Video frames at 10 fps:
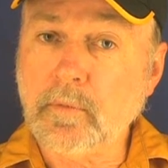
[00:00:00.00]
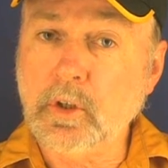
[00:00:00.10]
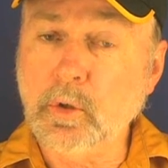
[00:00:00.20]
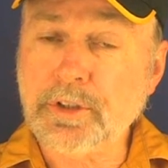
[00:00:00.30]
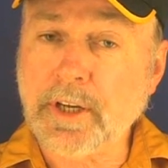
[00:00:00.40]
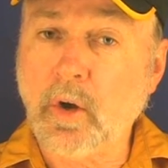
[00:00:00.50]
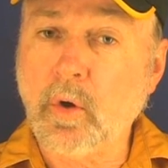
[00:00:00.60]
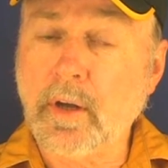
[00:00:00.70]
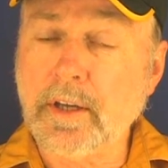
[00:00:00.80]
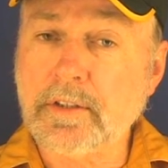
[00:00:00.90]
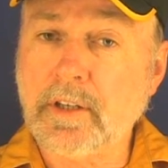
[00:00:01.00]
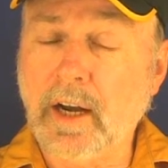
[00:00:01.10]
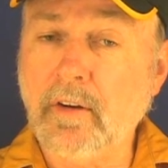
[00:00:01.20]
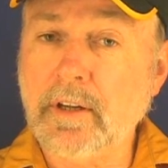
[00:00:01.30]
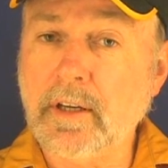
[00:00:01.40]
He also is
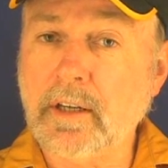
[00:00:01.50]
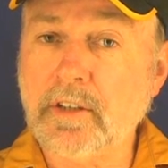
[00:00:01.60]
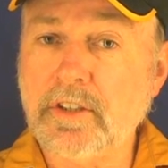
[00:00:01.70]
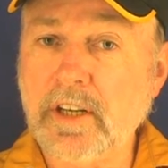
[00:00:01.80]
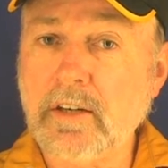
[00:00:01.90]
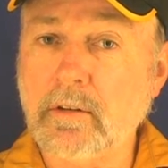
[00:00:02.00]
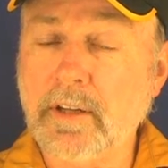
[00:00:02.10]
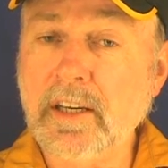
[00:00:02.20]
carrying a signal.